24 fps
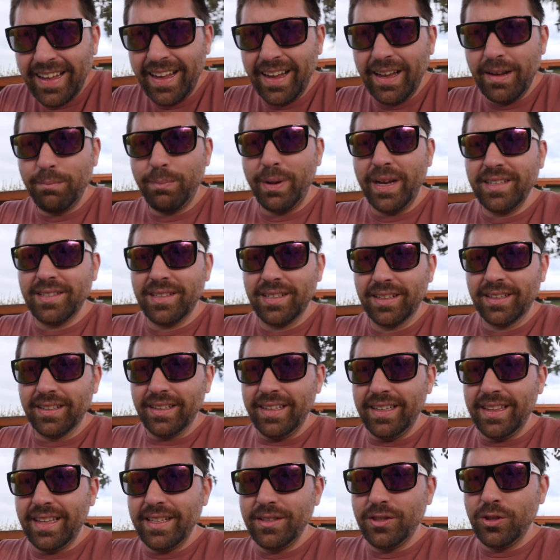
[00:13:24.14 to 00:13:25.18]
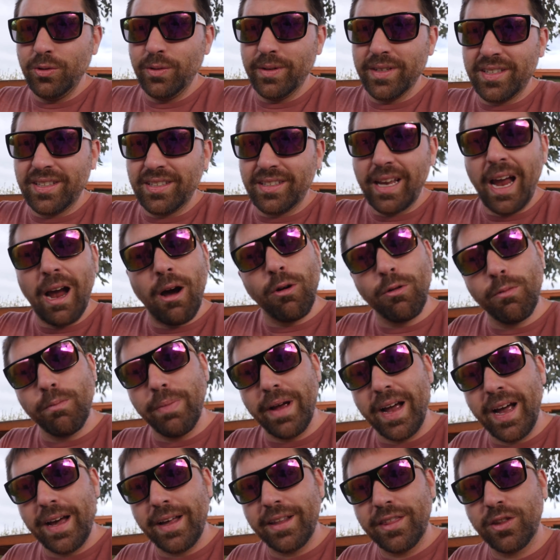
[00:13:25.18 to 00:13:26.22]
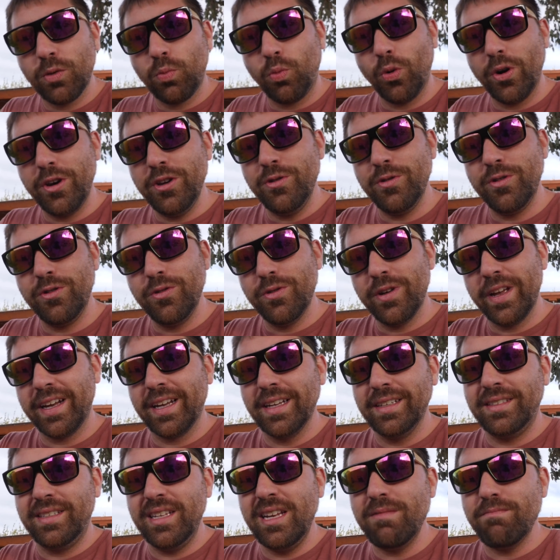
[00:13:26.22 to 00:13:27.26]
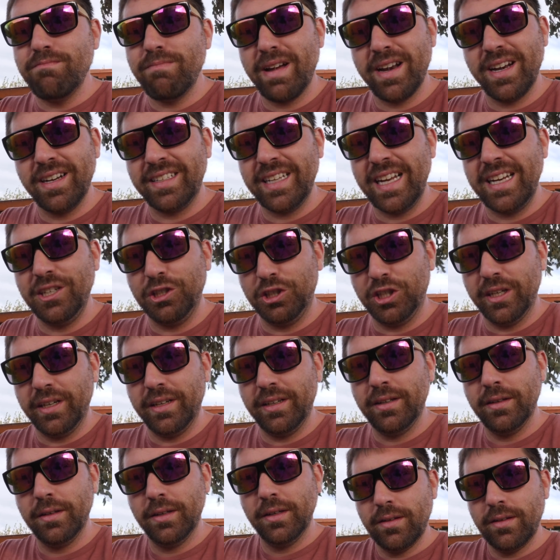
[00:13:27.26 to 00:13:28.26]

And basically they do a sound bath where you do like a deep meditation